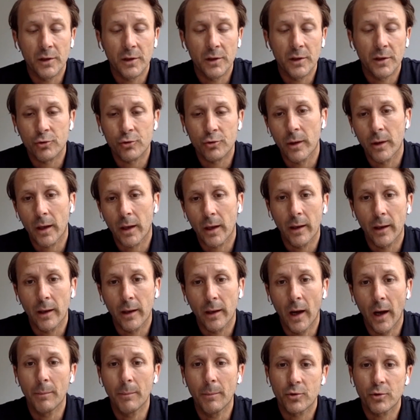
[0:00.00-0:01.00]
obviously
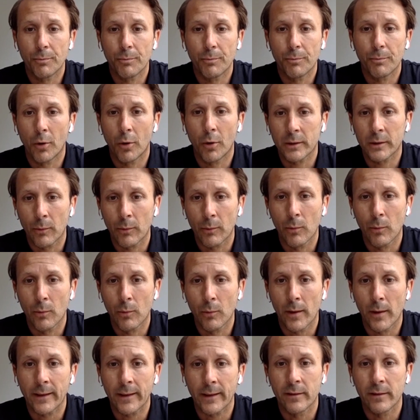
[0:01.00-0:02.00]
help, support that we
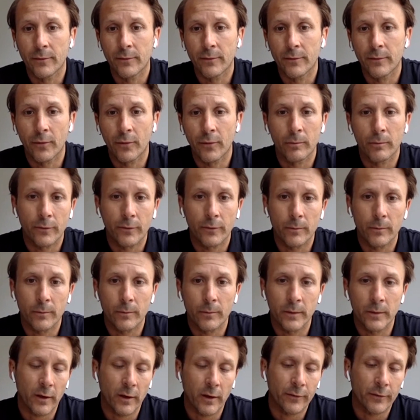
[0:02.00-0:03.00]
were getting from
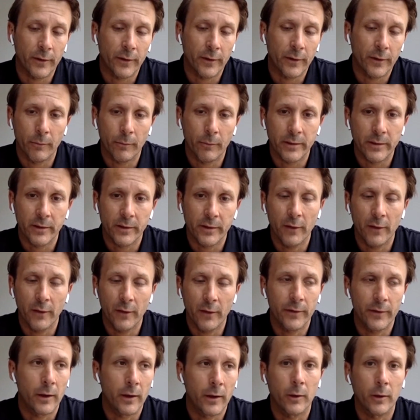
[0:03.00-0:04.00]
the transfer of
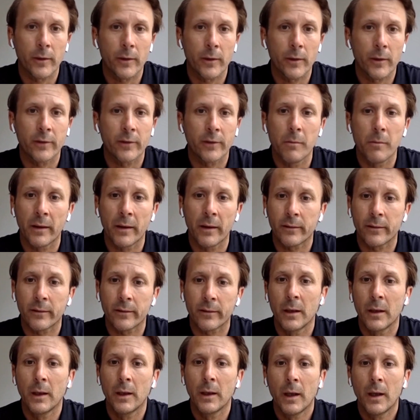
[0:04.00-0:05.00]
myself and other teammates
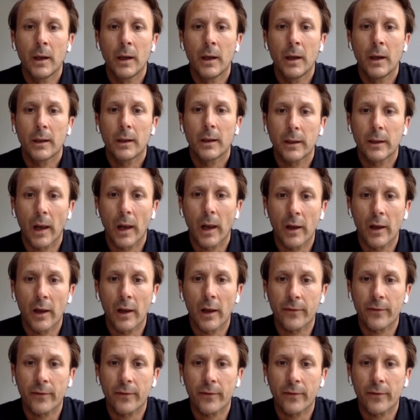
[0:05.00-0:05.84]
that